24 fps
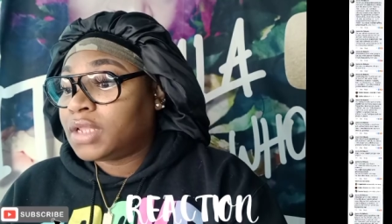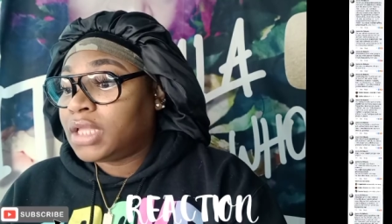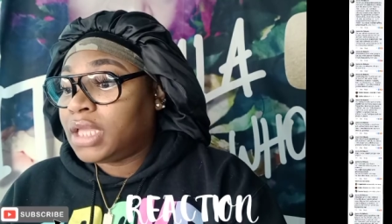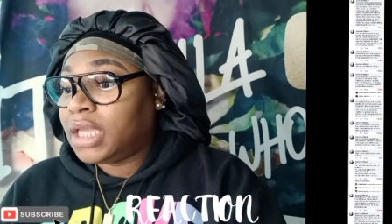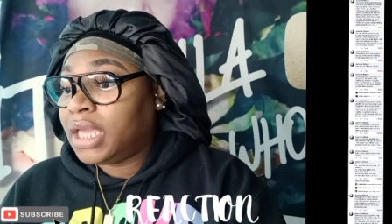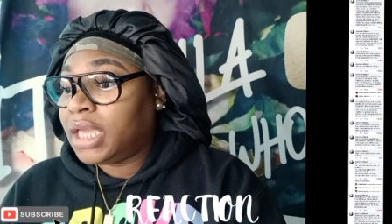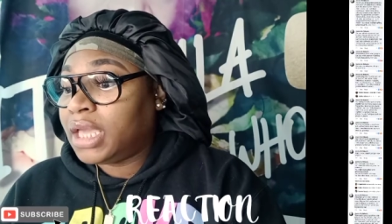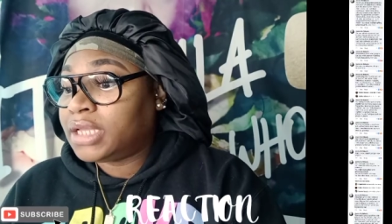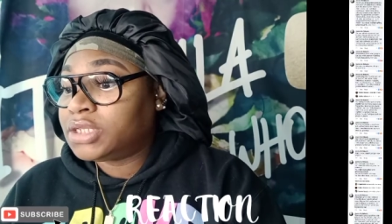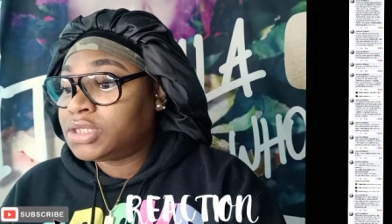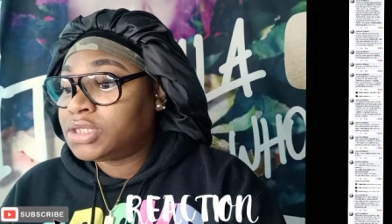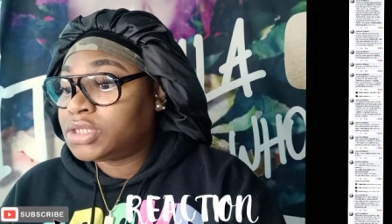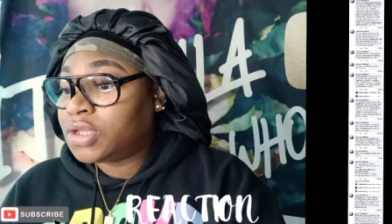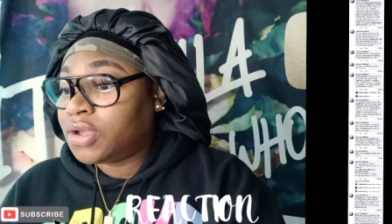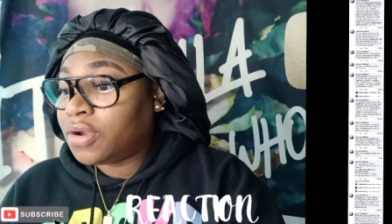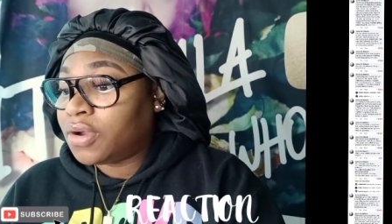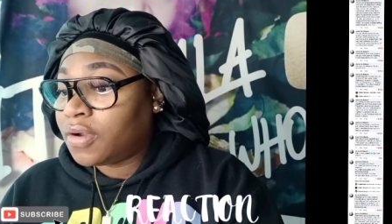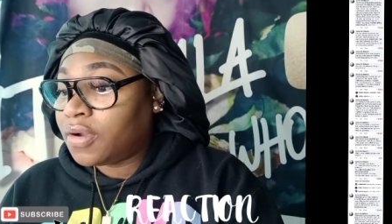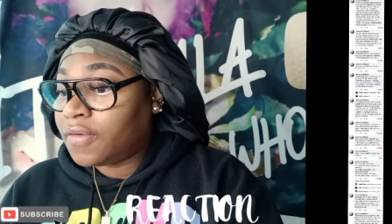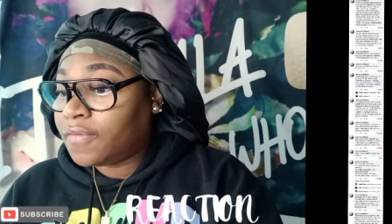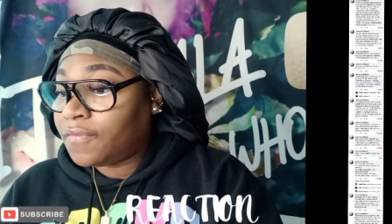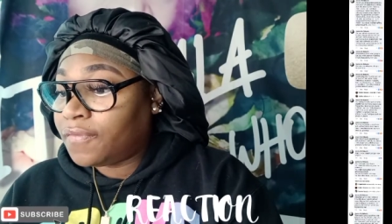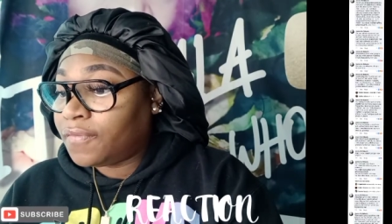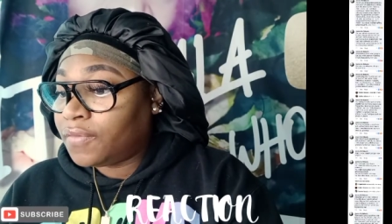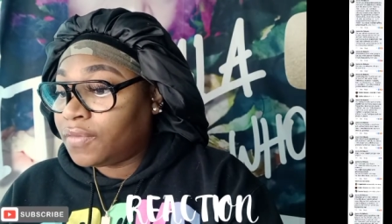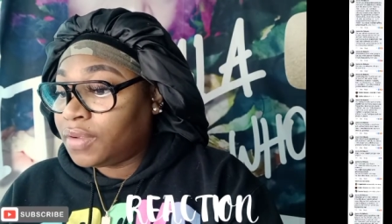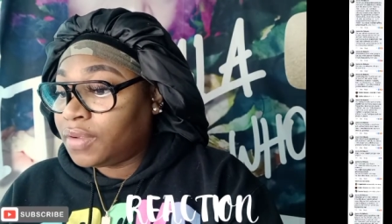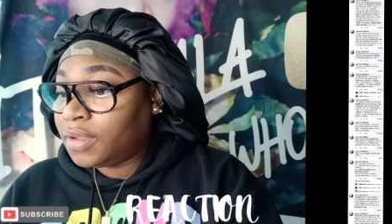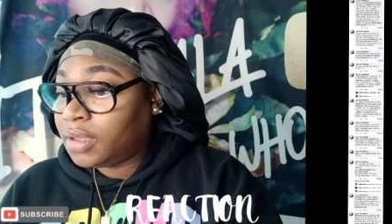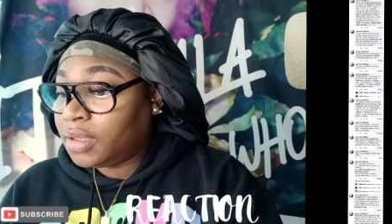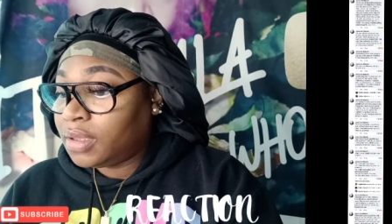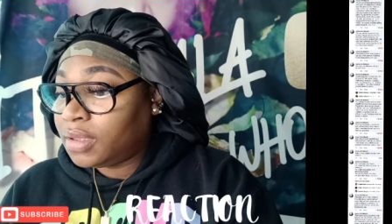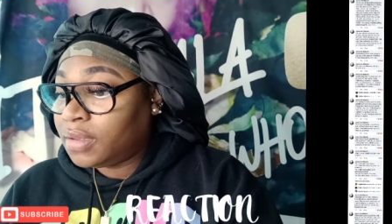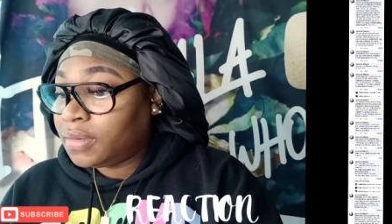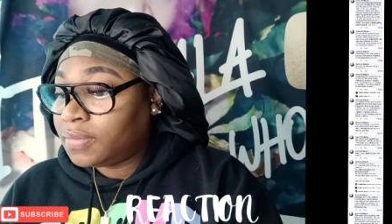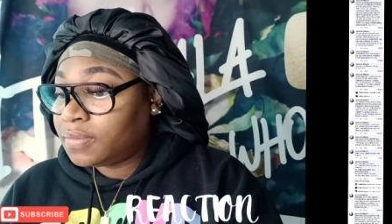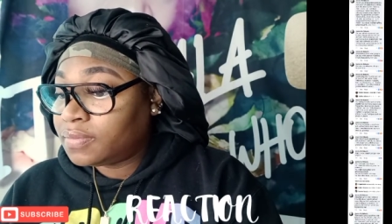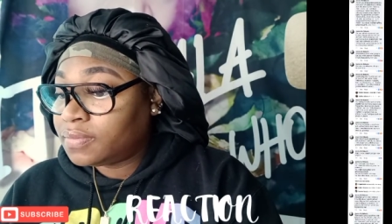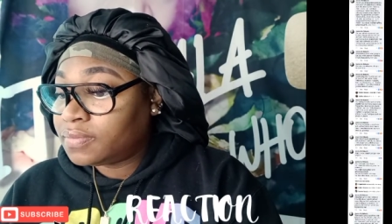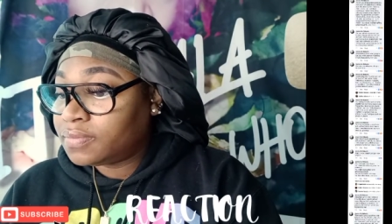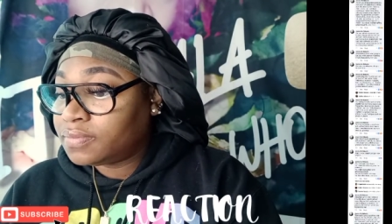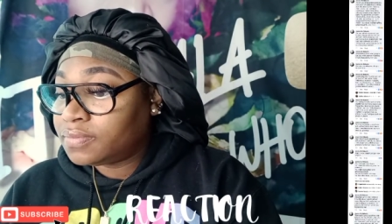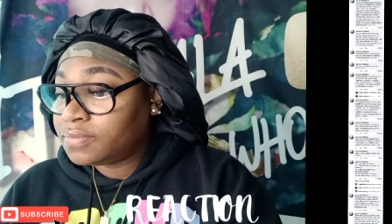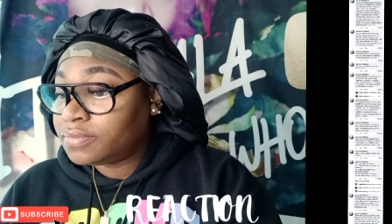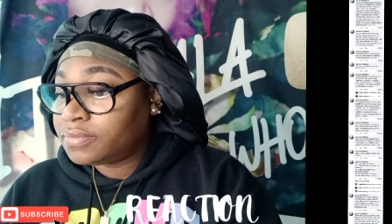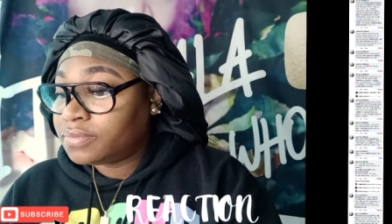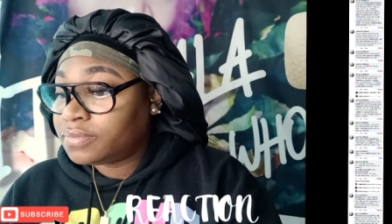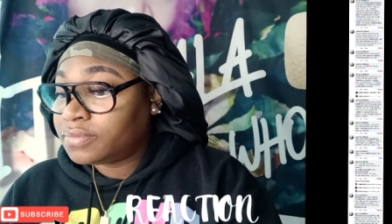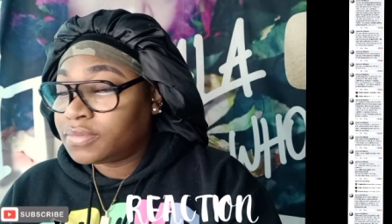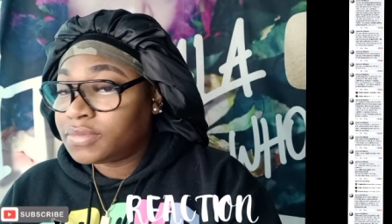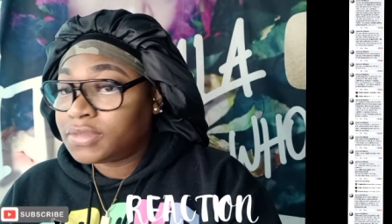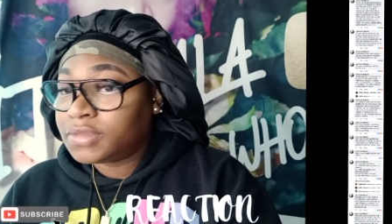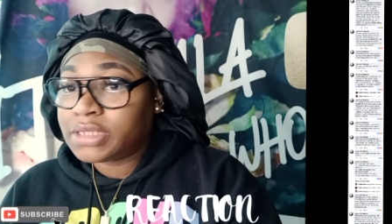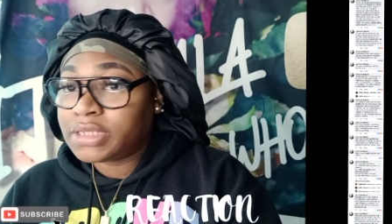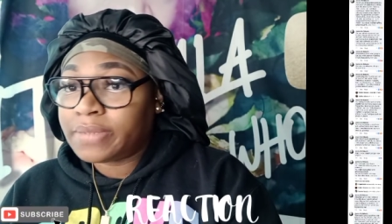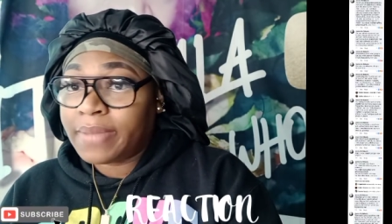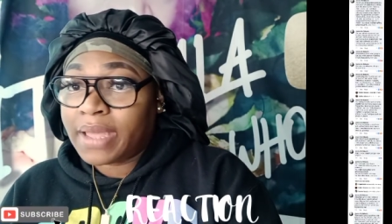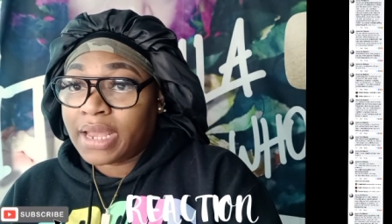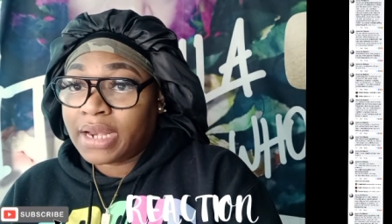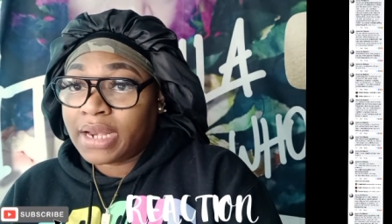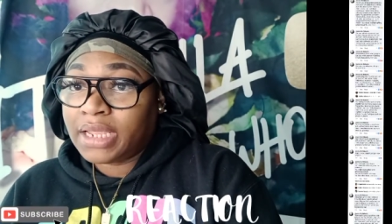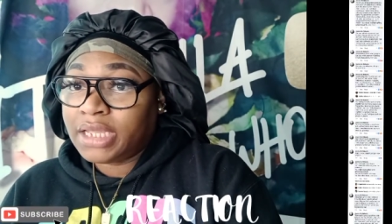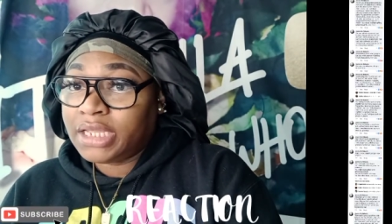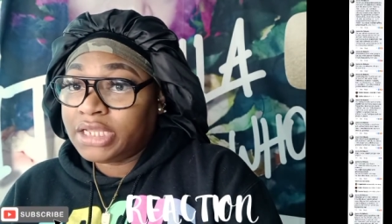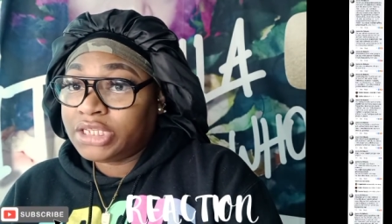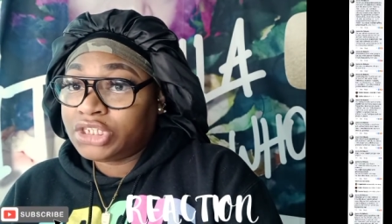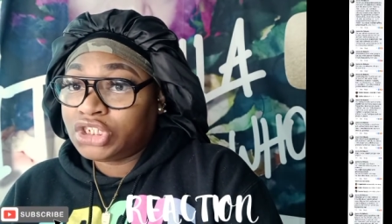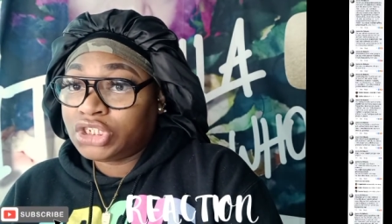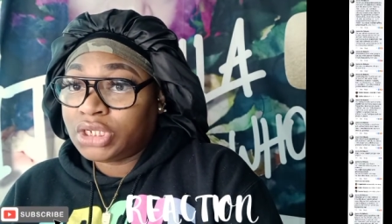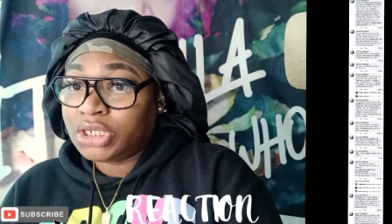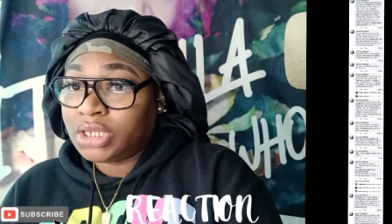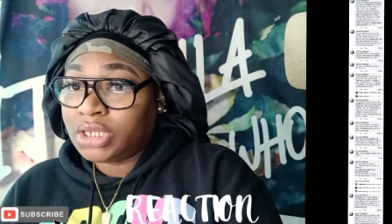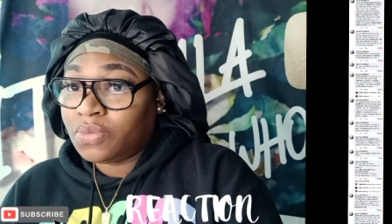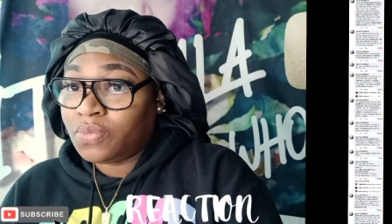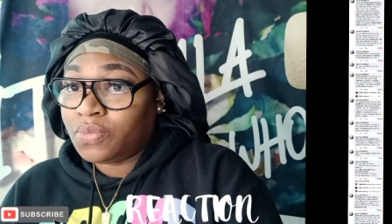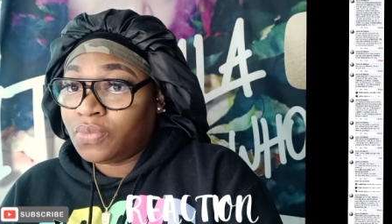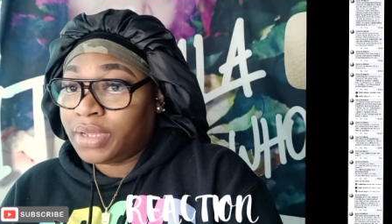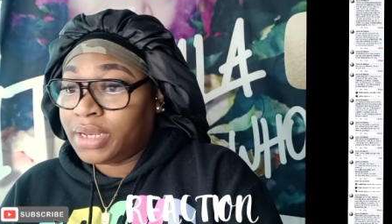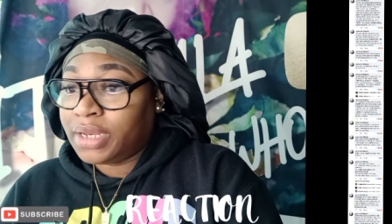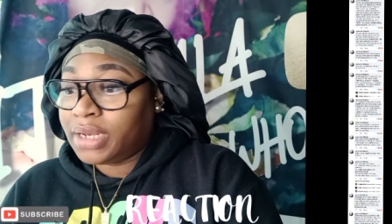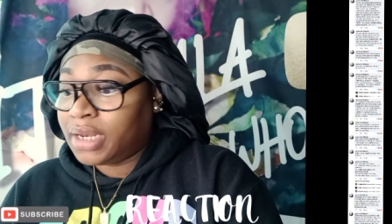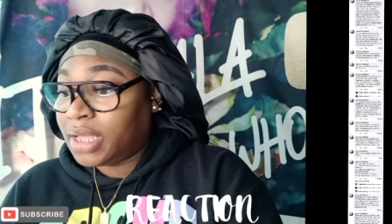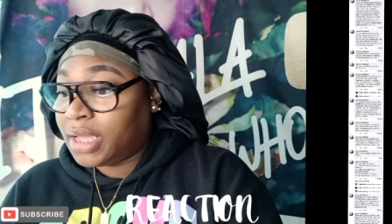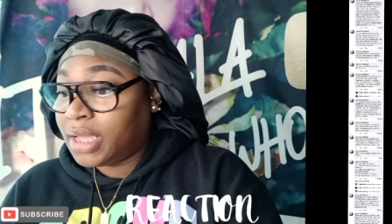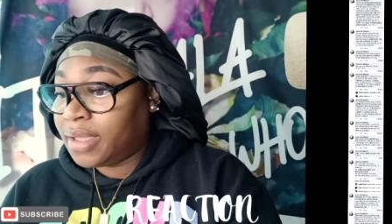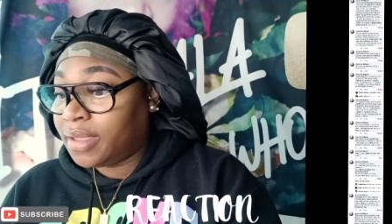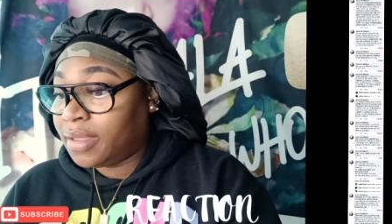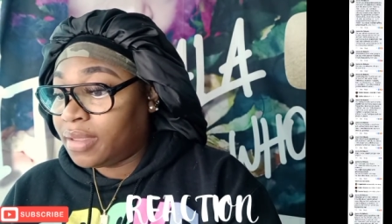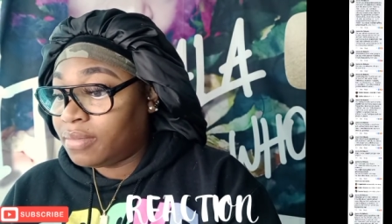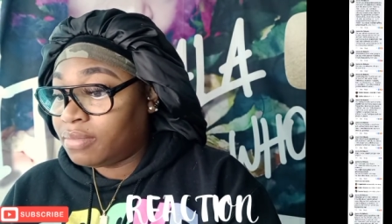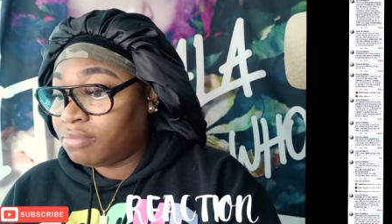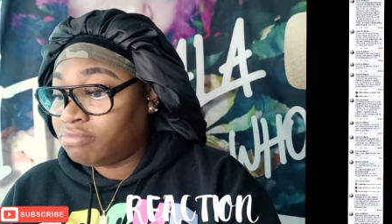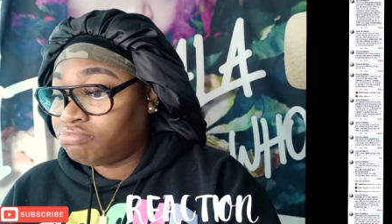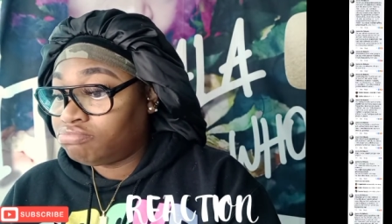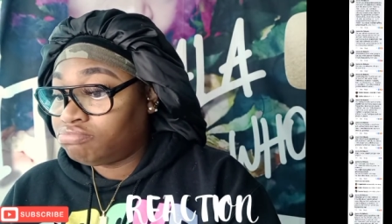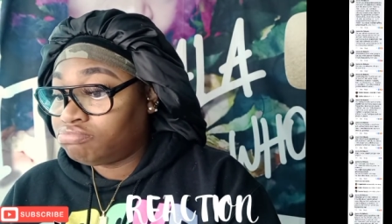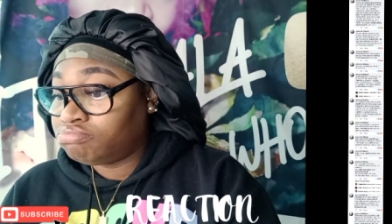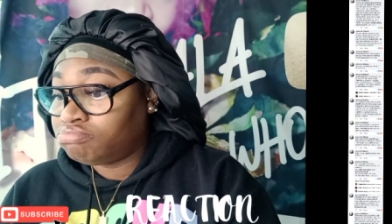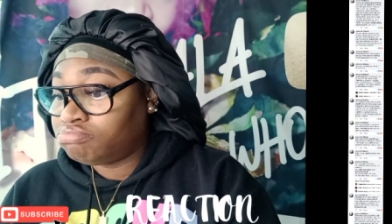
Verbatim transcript: ex-girlfriend, somebody he chilling with now.